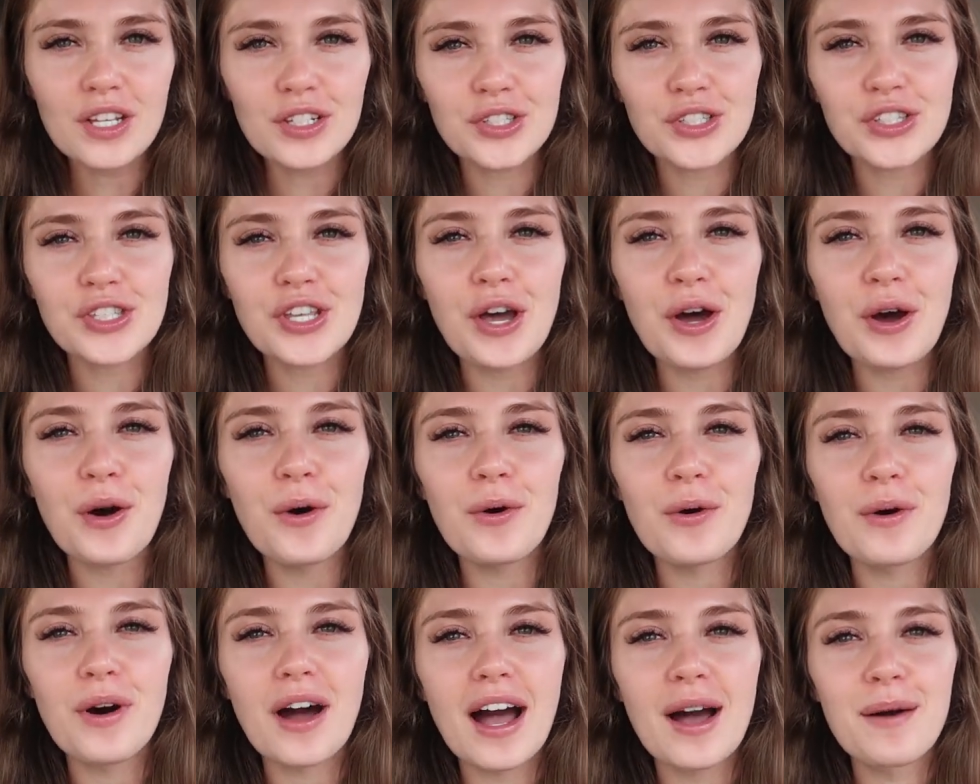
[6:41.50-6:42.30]

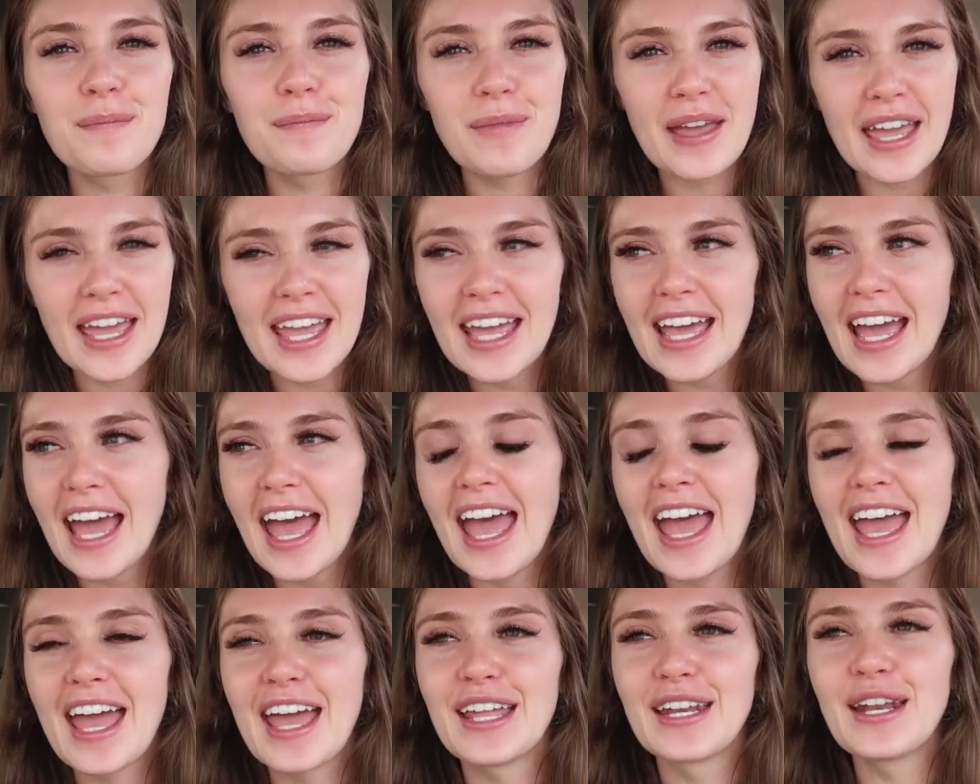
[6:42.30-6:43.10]
So me
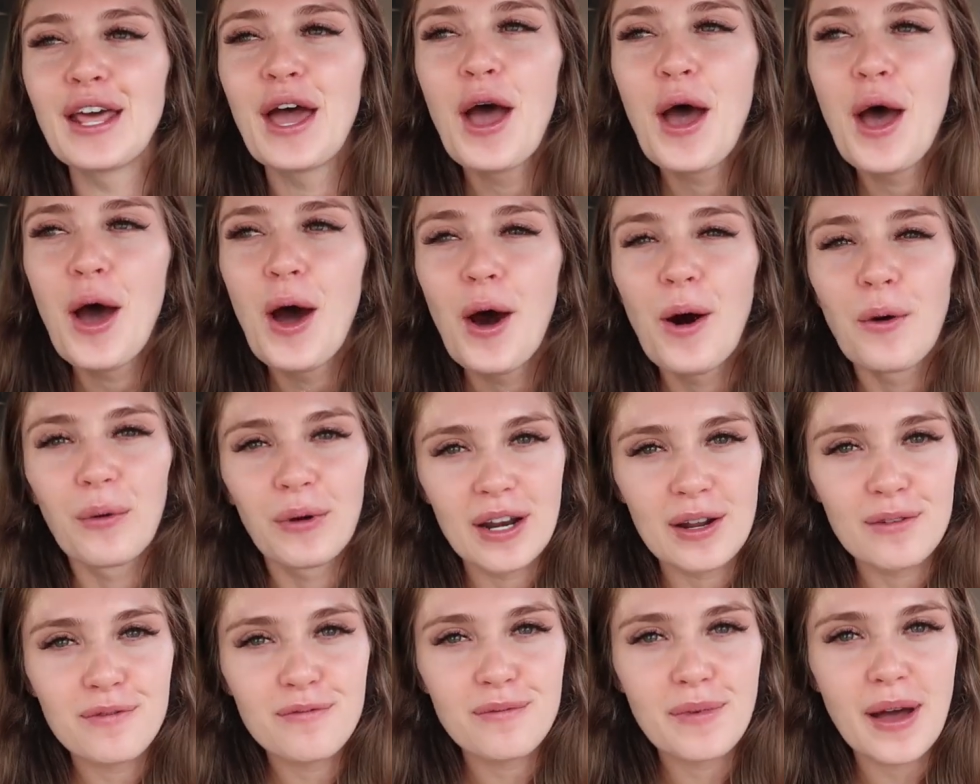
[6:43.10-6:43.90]
and
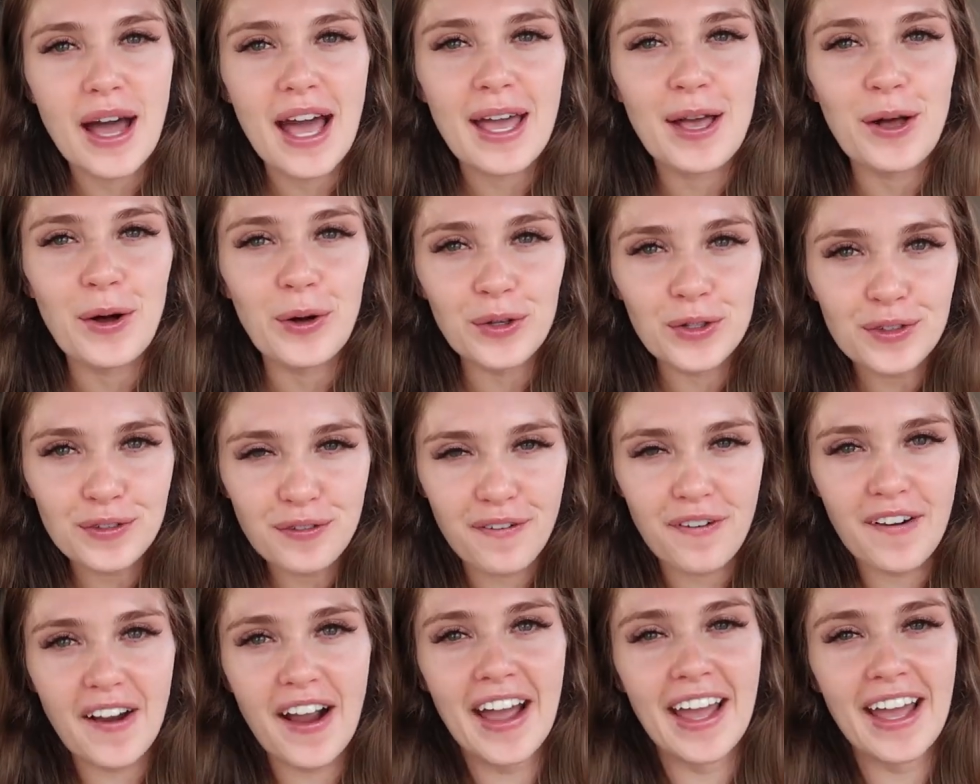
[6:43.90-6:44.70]
one of my
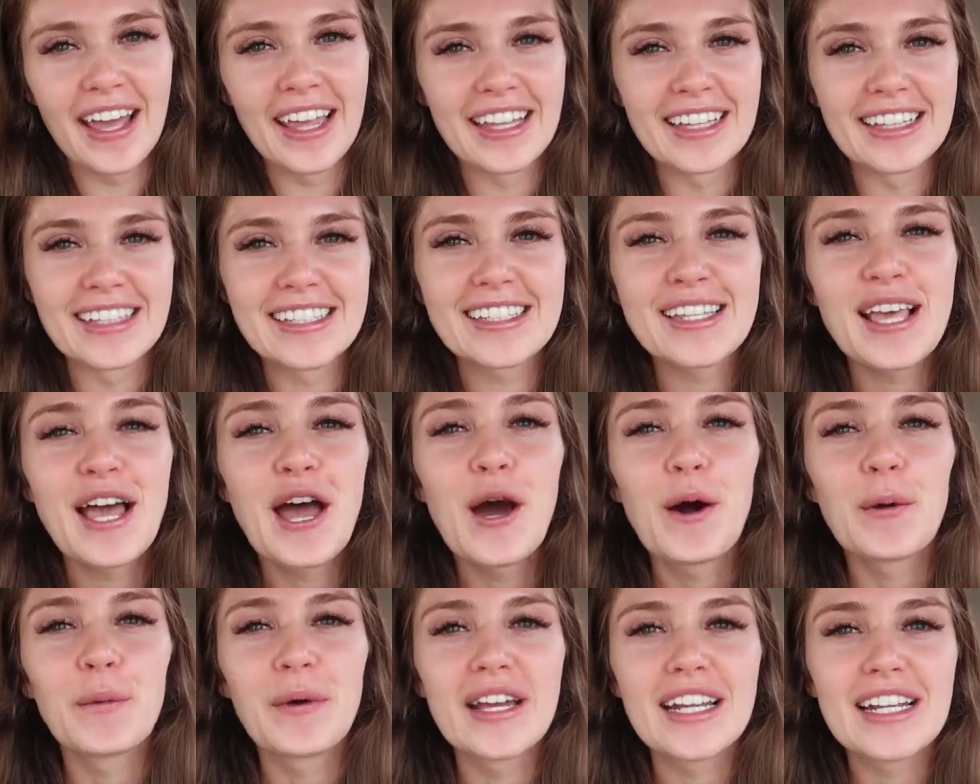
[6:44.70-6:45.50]
old friends,
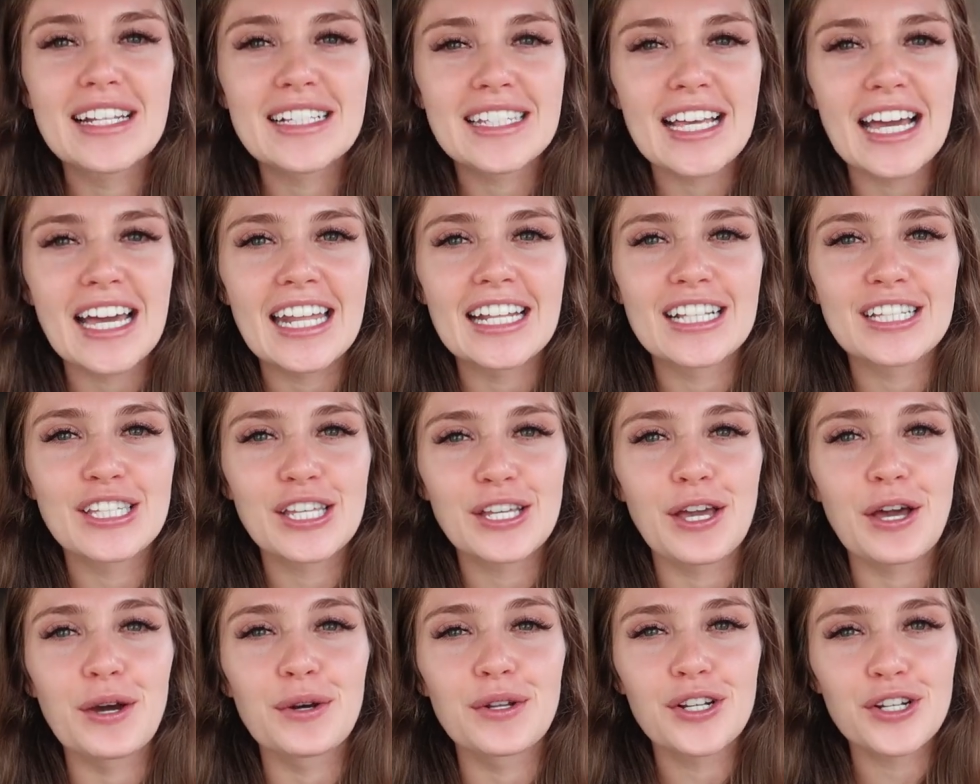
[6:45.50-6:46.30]
we decided
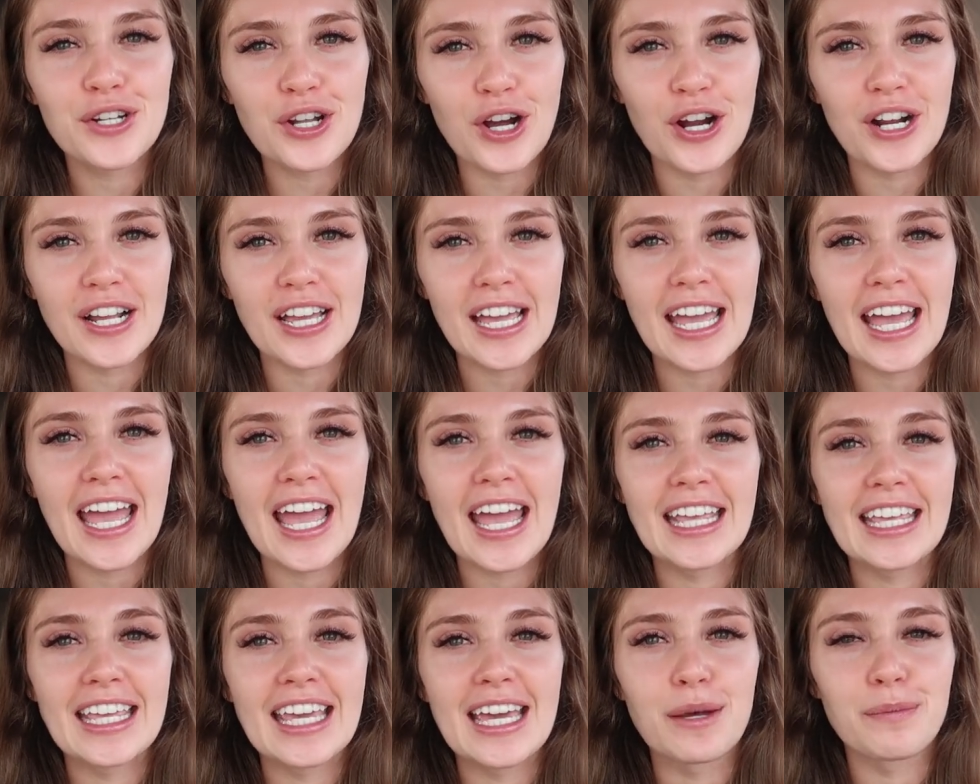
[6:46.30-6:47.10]
to go to
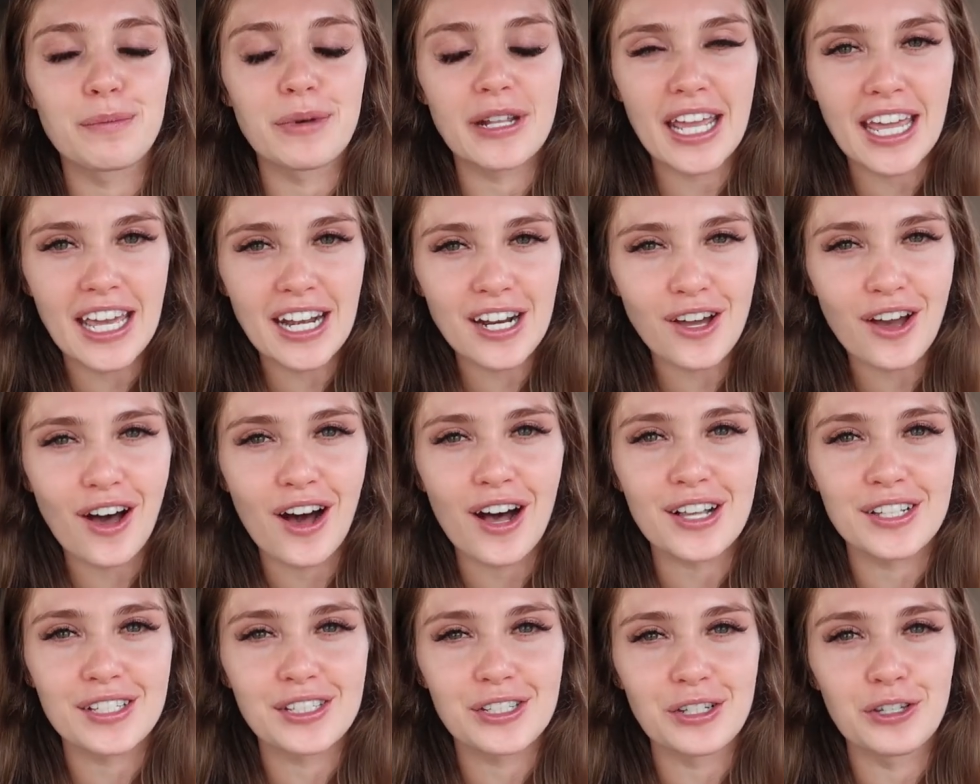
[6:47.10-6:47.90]
Target and get banana
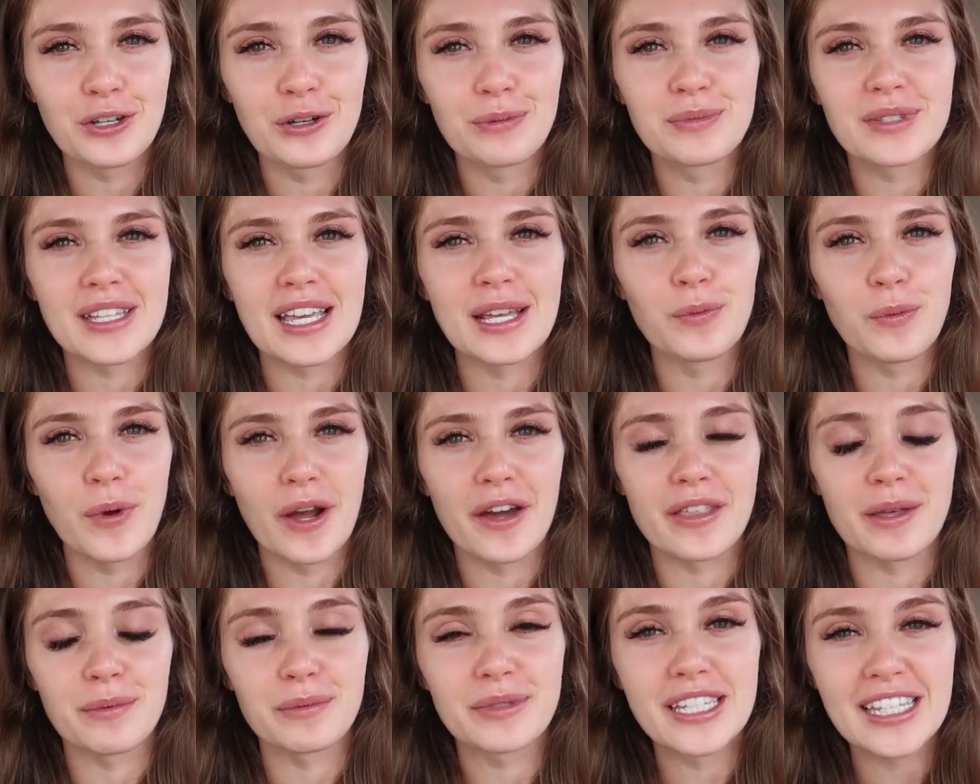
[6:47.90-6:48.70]
costumes and
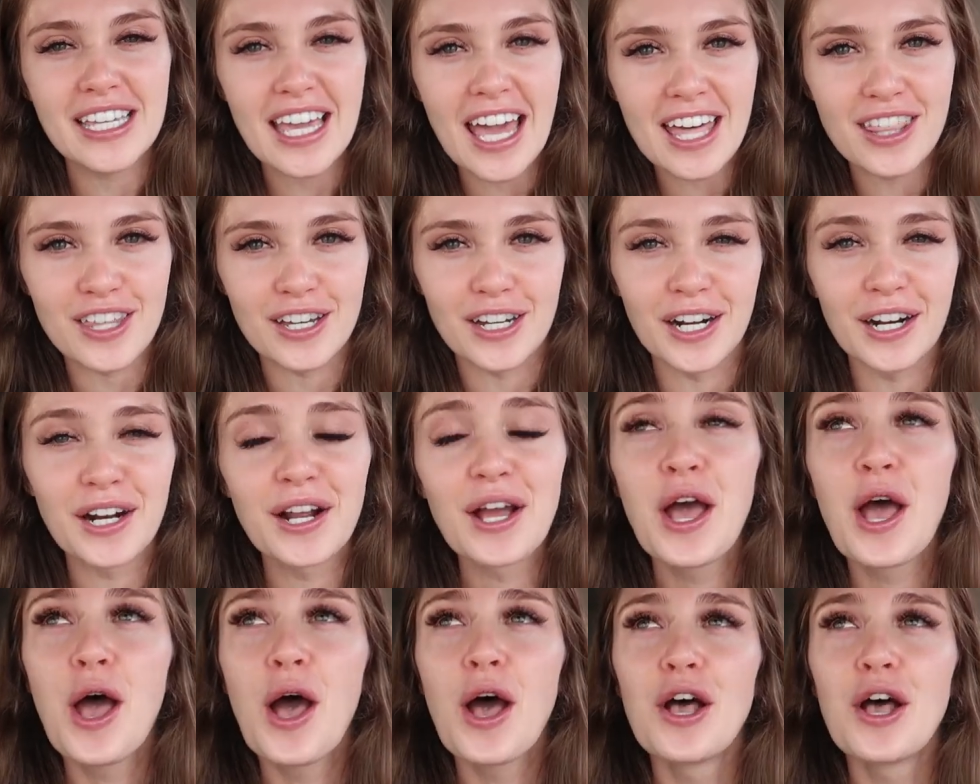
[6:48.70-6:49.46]
wear them together.